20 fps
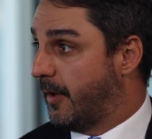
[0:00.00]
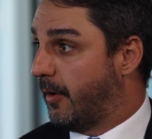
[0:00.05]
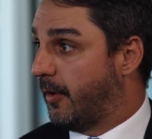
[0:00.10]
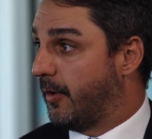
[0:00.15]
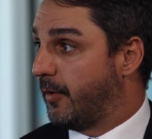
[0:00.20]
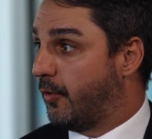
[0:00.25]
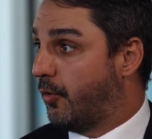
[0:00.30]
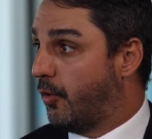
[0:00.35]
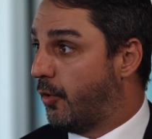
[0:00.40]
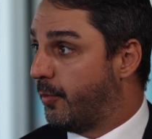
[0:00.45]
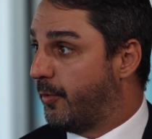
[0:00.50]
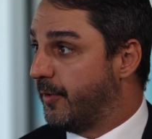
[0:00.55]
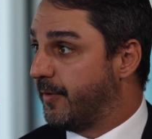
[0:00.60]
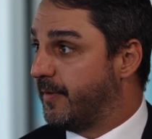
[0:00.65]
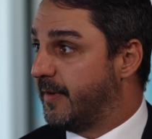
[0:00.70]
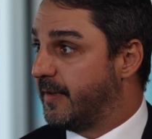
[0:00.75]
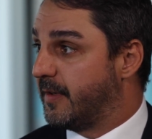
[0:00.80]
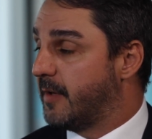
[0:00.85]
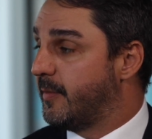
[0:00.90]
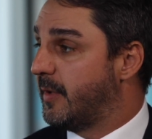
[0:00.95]
a lot of
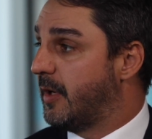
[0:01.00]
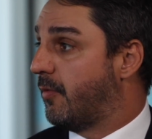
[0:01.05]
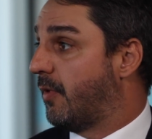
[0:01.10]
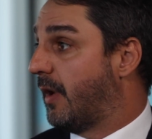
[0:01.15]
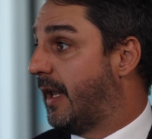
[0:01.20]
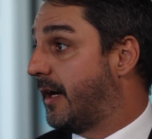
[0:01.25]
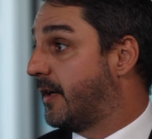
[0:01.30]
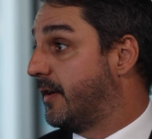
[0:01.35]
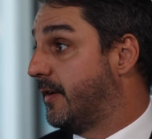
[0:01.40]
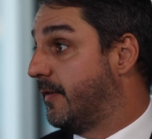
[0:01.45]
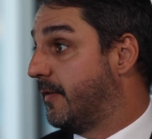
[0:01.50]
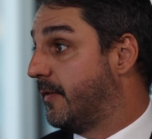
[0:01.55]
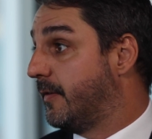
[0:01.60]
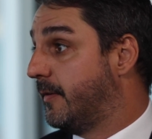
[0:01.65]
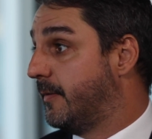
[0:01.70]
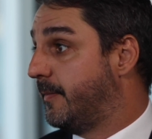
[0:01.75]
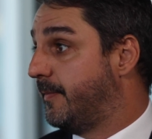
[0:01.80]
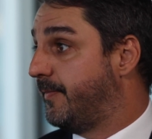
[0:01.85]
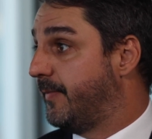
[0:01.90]
corporates, there's going to be a reluctance.